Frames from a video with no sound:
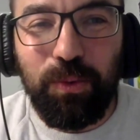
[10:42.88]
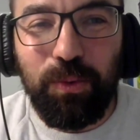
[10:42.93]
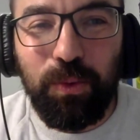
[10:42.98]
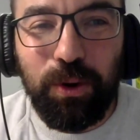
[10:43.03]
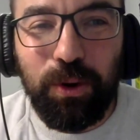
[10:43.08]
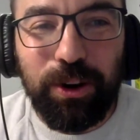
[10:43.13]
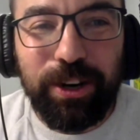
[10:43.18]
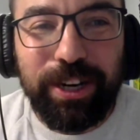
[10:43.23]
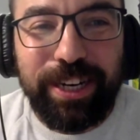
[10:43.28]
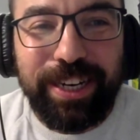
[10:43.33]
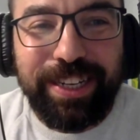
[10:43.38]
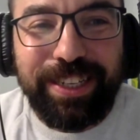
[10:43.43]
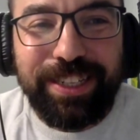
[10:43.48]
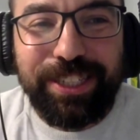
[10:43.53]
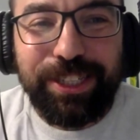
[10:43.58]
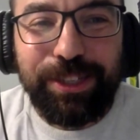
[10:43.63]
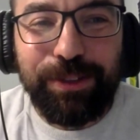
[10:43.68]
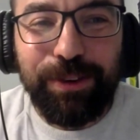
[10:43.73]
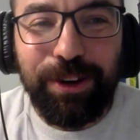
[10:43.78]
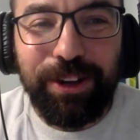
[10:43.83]

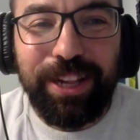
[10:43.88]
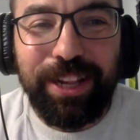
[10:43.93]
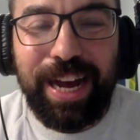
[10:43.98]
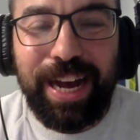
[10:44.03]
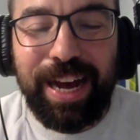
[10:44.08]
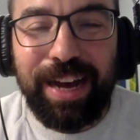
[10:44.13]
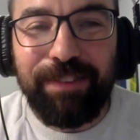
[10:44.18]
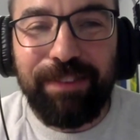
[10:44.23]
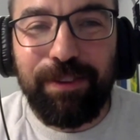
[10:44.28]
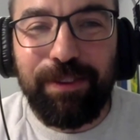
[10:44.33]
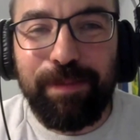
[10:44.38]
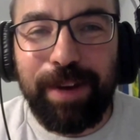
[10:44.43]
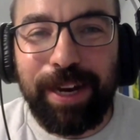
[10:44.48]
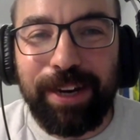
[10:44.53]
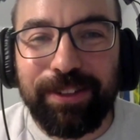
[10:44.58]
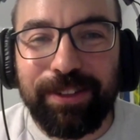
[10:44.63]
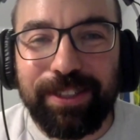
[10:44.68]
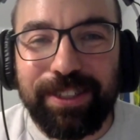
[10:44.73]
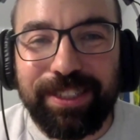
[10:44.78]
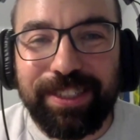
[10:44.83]
worries you all have
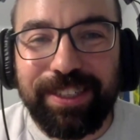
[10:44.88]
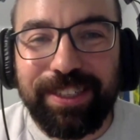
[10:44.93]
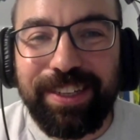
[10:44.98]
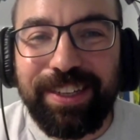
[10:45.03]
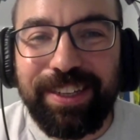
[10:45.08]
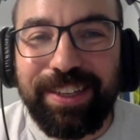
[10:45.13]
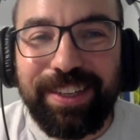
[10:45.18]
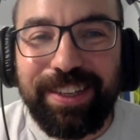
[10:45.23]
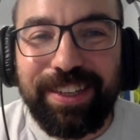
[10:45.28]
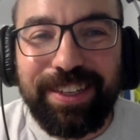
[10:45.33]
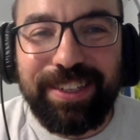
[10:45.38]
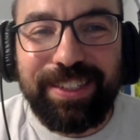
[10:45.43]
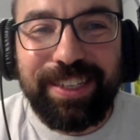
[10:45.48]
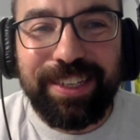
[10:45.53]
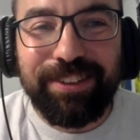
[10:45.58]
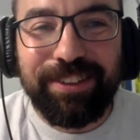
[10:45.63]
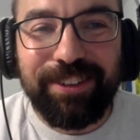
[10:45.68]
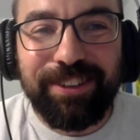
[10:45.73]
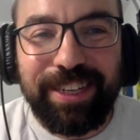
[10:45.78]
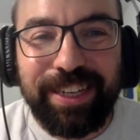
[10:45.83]
about
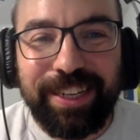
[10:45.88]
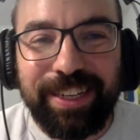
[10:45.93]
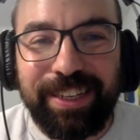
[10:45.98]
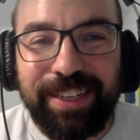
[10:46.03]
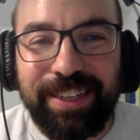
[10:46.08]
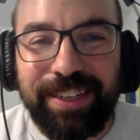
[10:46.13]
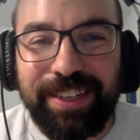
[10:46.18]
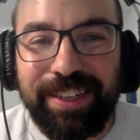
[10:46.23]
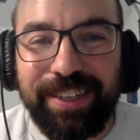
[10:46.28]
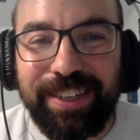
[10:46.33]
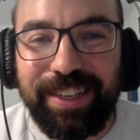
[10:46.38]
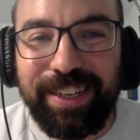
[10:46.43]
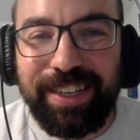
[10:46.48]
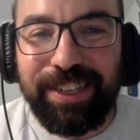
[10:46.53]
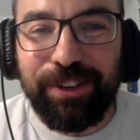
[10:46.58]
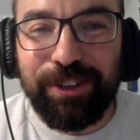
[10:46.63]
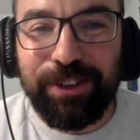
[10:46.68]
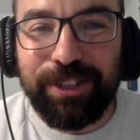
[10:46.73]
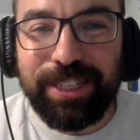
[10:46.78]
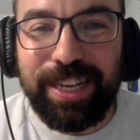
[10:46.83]
tinkering
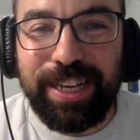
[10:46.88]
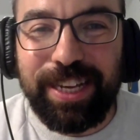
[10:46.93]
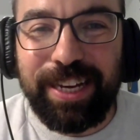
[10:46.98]
in your